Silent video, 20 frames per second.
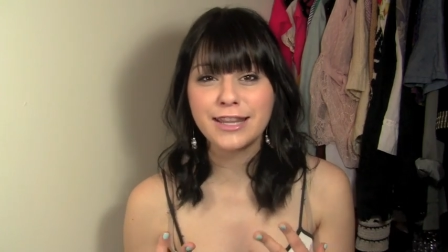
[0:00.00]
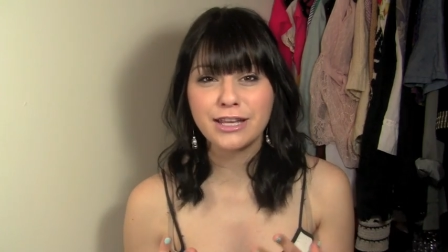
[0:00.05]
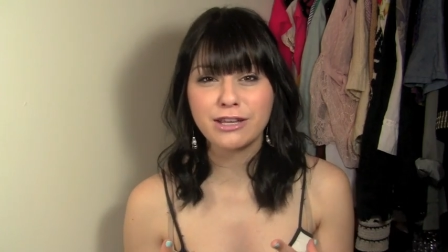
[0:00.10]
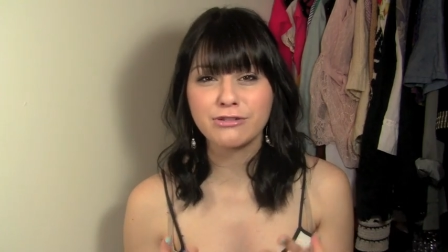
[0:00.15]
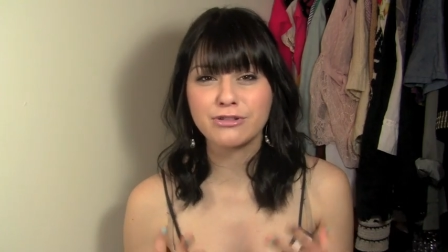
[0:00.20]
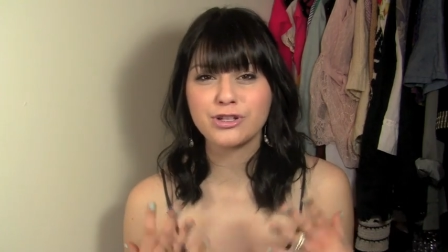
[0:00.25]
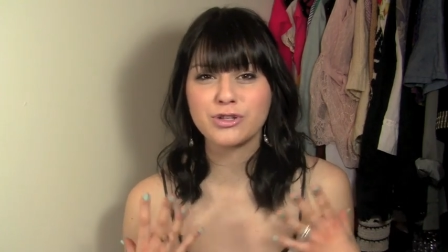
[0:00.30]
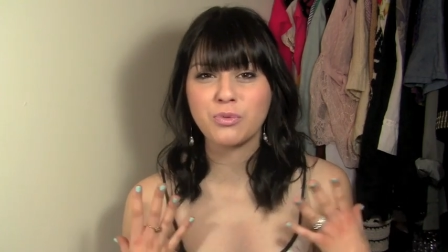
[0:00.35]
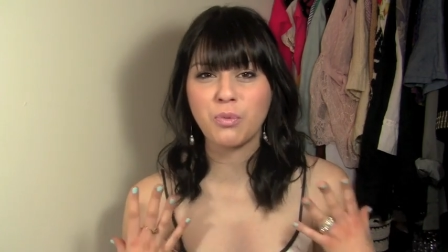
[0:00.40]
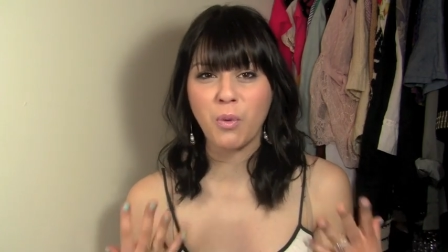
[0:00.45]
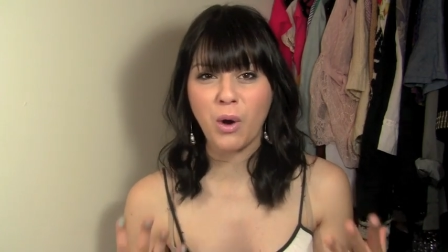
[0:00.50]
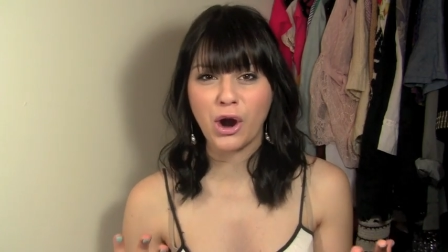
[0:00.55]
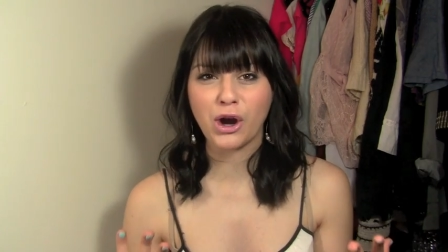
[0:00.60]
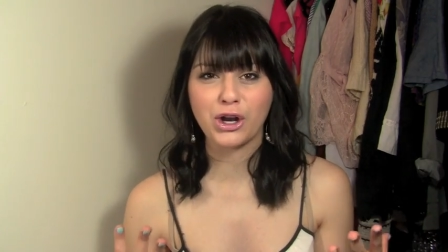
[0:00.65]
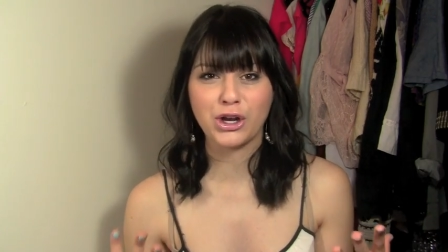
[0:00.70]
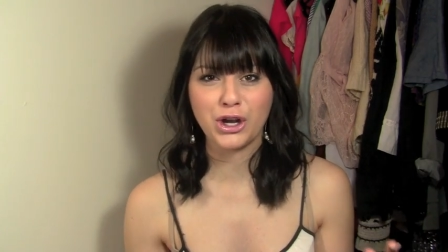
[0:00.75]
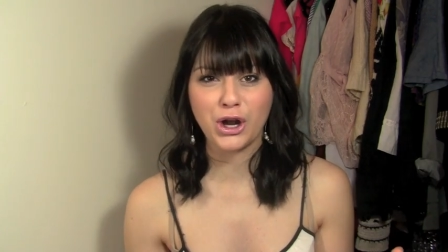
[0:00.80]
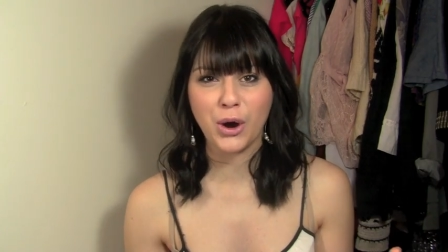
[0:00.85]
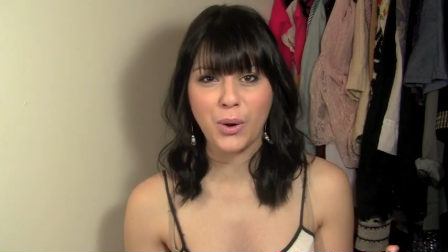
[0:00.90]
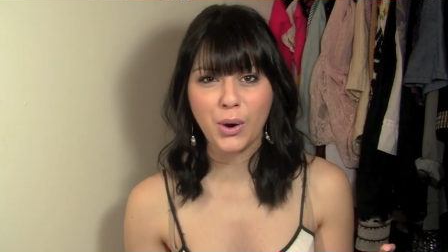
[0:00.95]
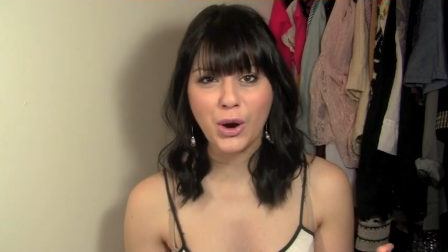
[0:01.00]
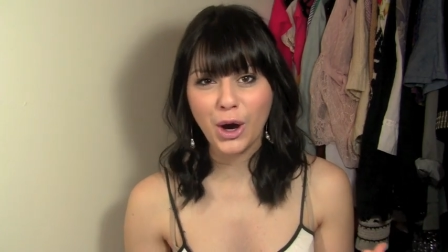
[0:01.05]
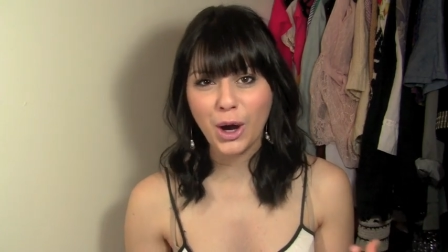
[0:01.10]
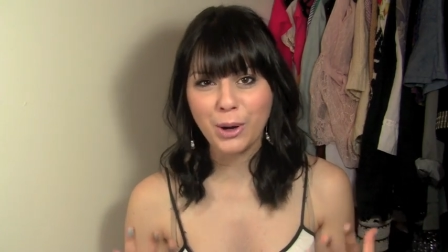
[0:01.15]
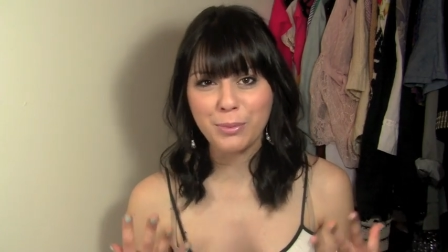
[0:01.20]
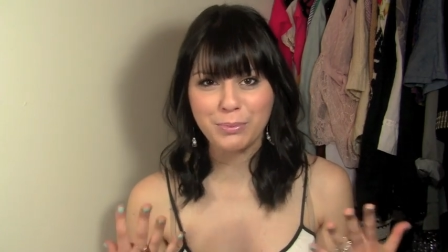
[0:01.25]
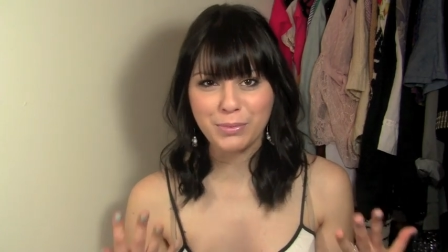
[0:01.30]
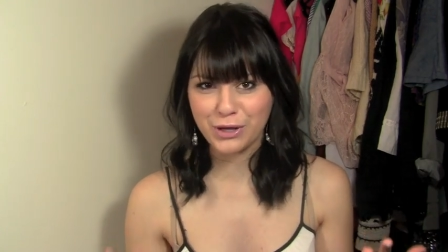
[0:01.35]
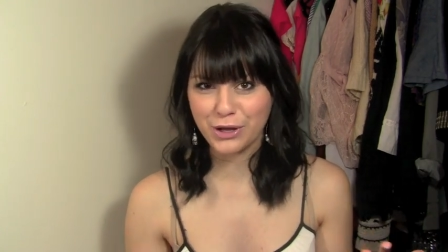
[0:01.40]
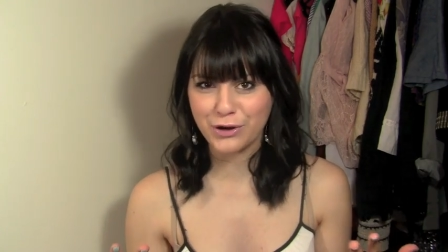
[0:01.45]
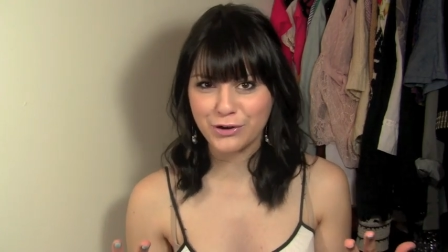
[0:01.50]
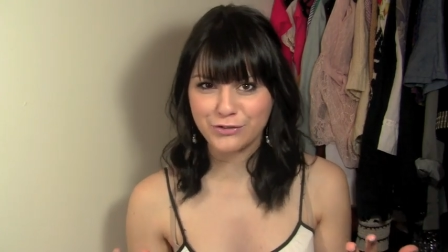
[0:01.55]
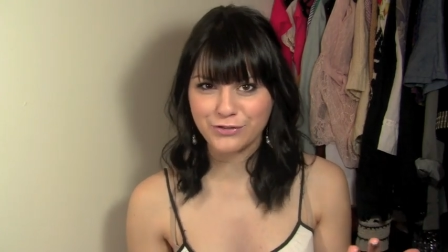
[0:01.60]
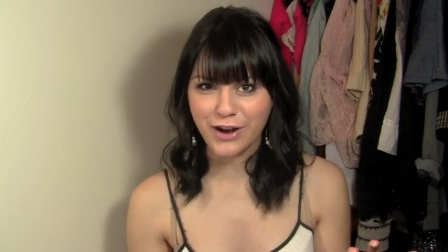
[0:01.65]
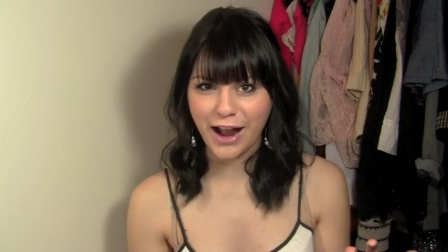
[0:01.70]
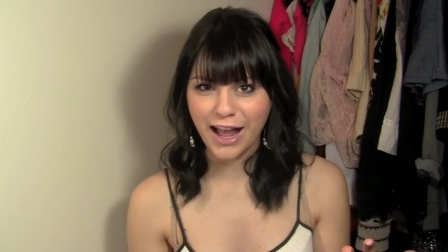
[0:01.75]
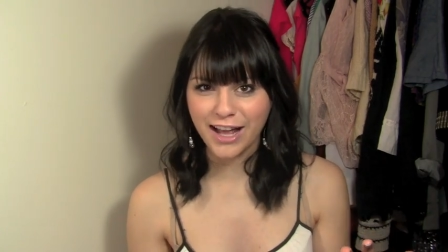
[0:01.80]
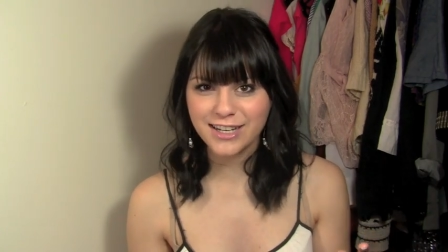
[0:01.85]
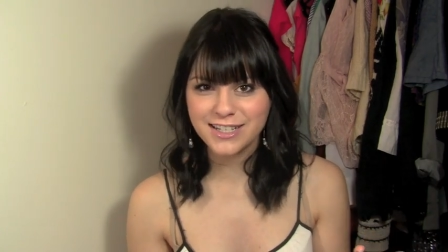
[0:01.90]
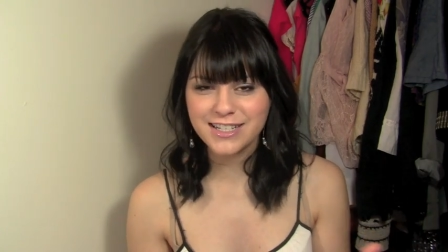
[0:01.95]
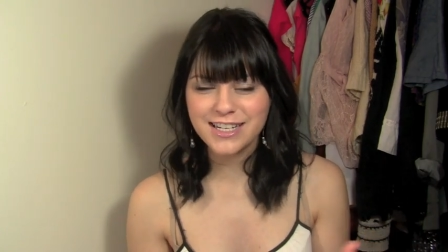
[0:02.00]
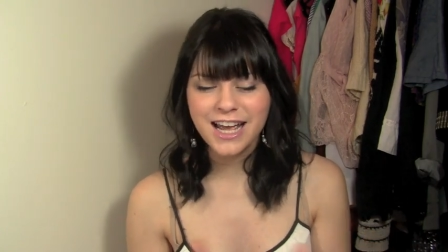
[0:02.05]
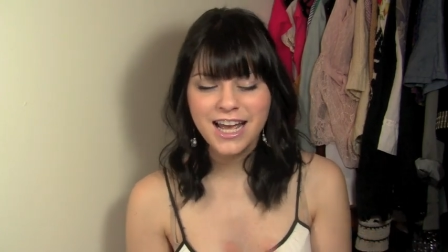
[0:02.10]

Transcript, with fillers: Like, you just want to know her and be her friend.